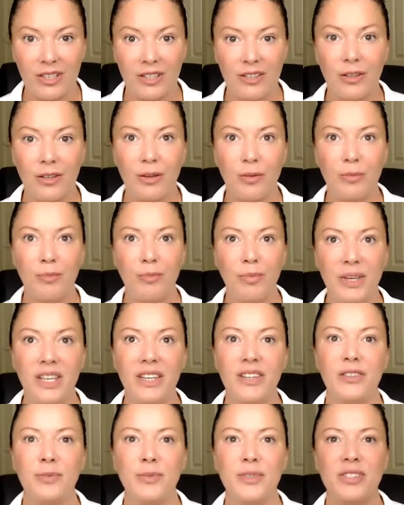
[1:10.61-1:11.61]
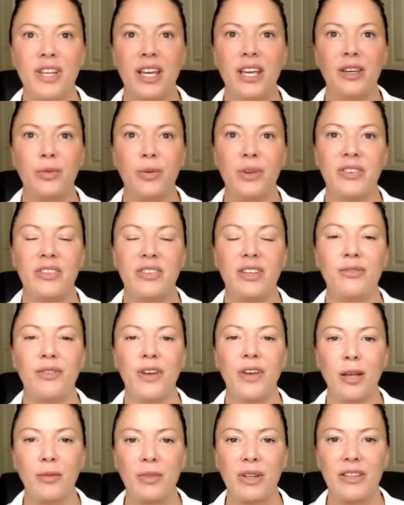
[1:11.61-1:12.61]
The biggest mistake we see
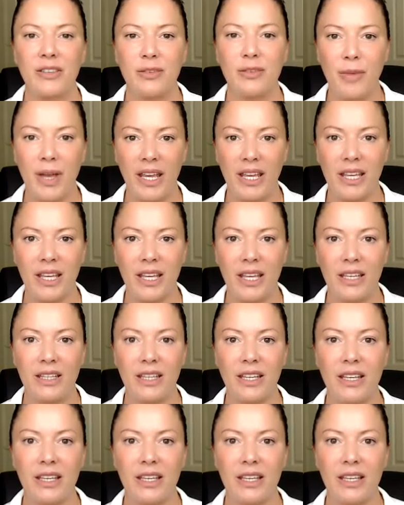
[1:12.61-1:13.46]
families making